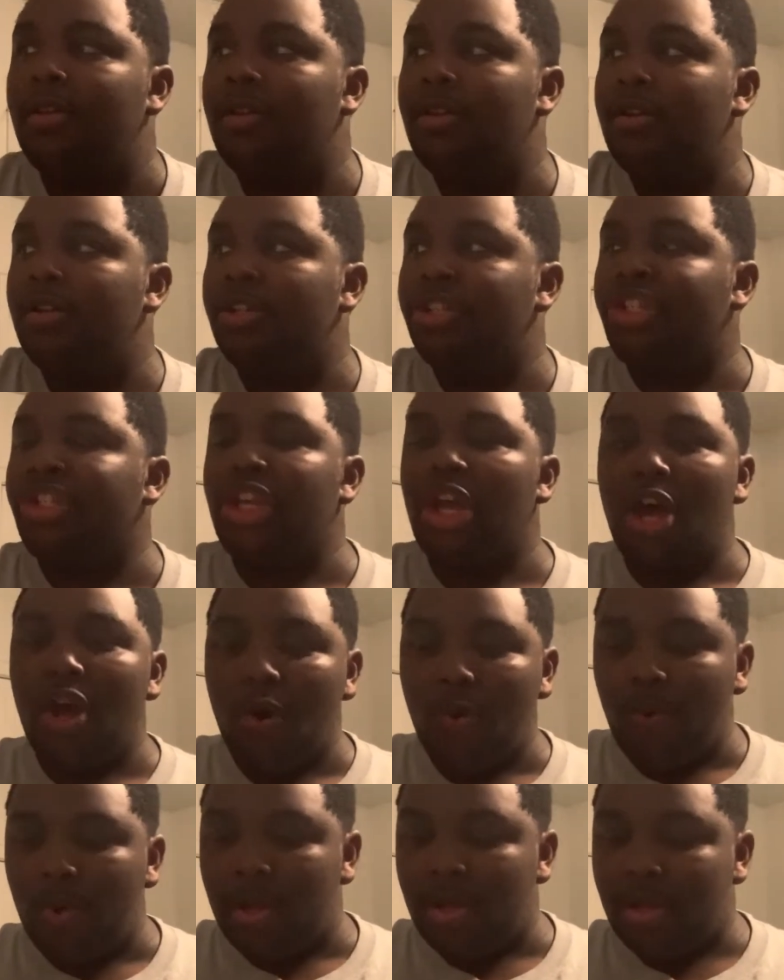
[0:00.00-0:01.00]

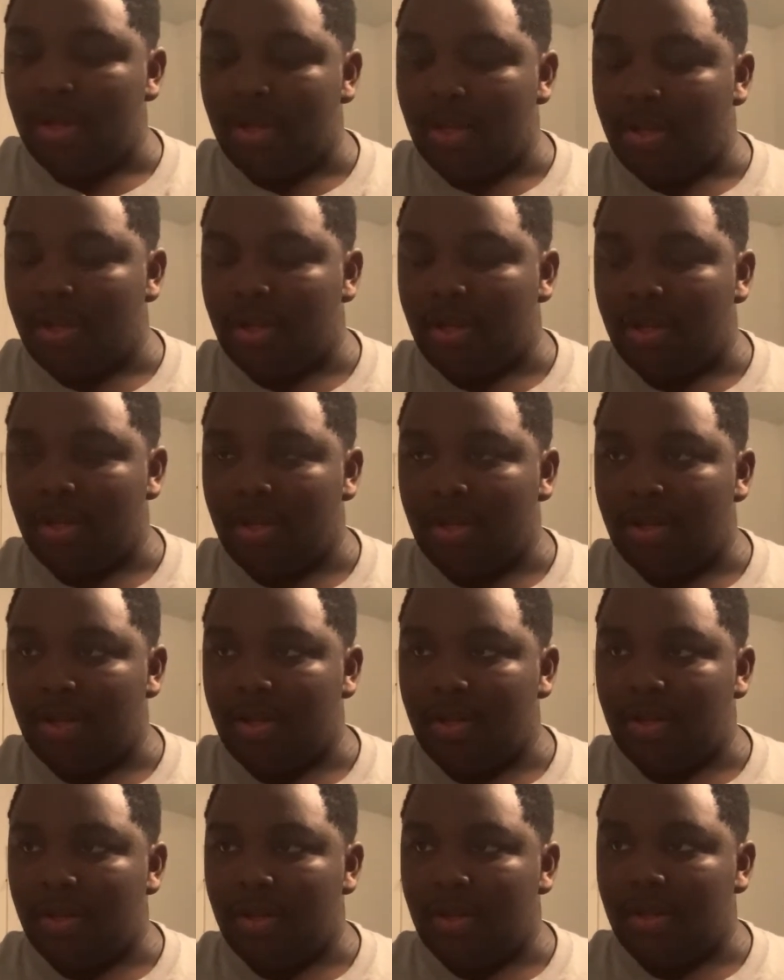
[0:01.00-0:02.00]
So,
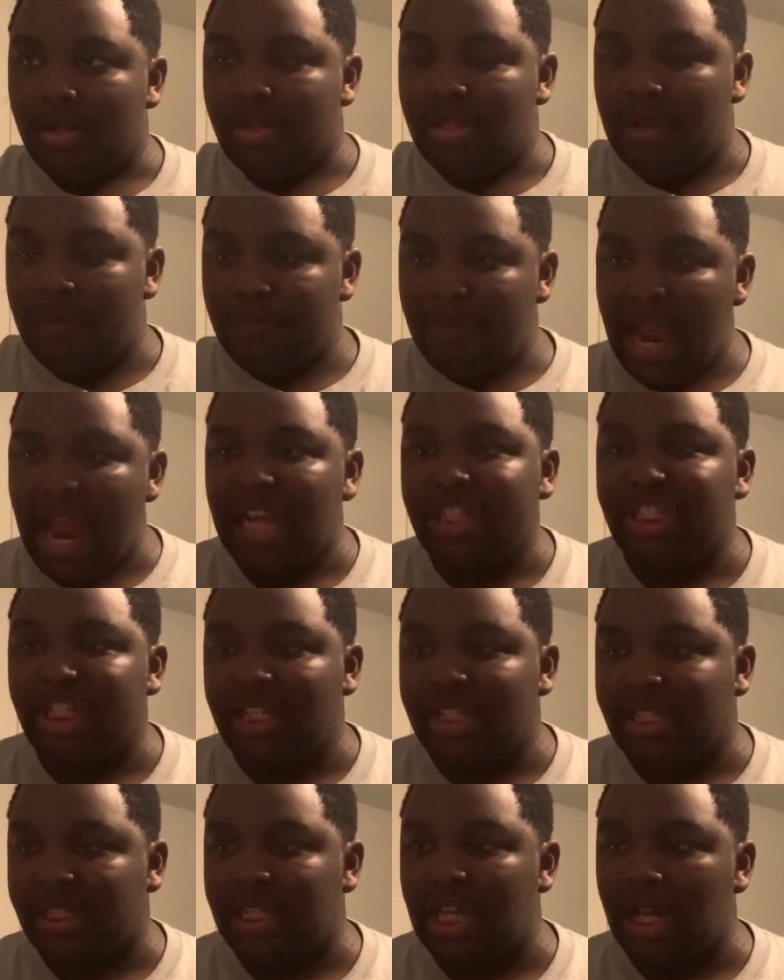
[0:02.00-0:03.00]
the match
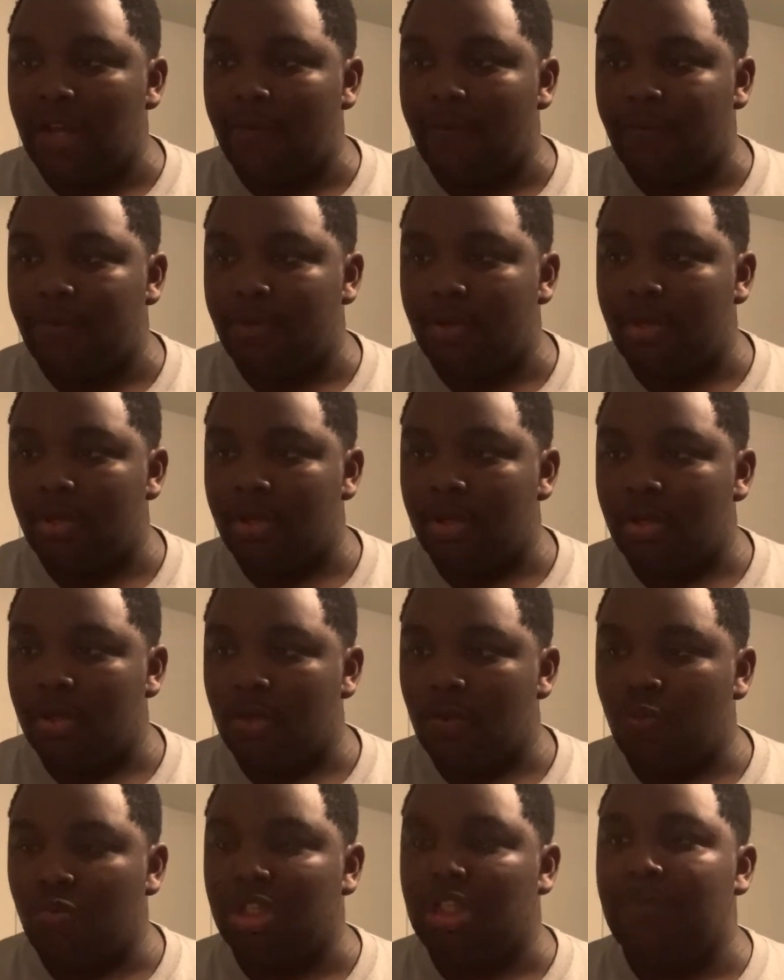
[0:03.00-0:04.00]
itself
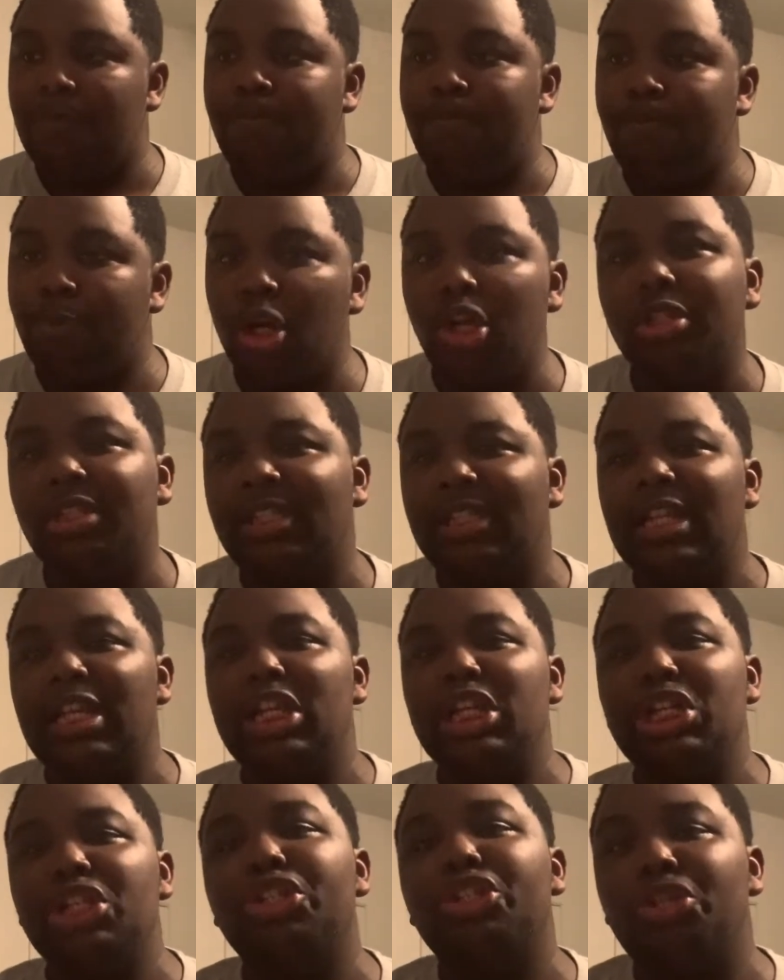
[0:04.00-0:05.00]
was booked
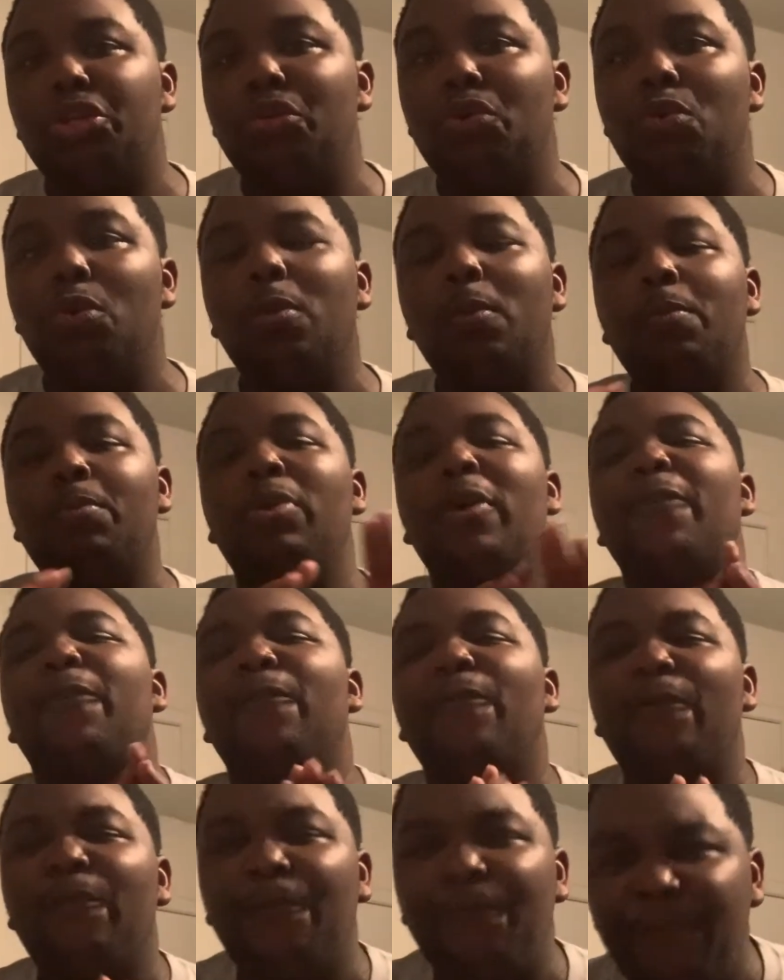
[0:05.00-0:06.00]
into
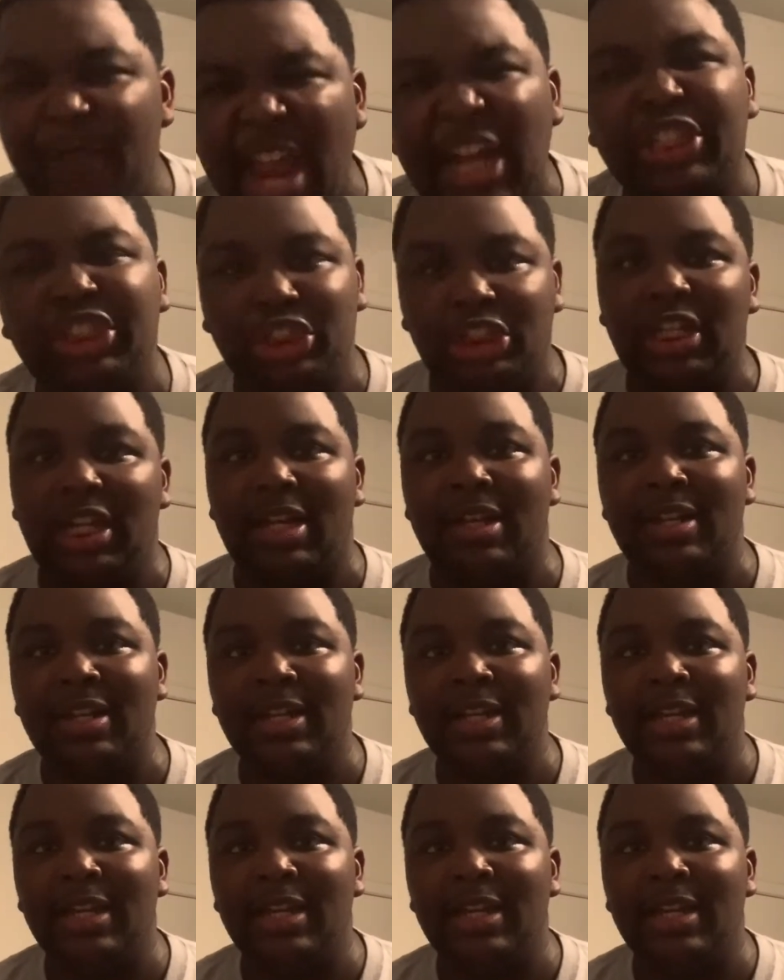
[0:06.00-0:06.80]
perfection.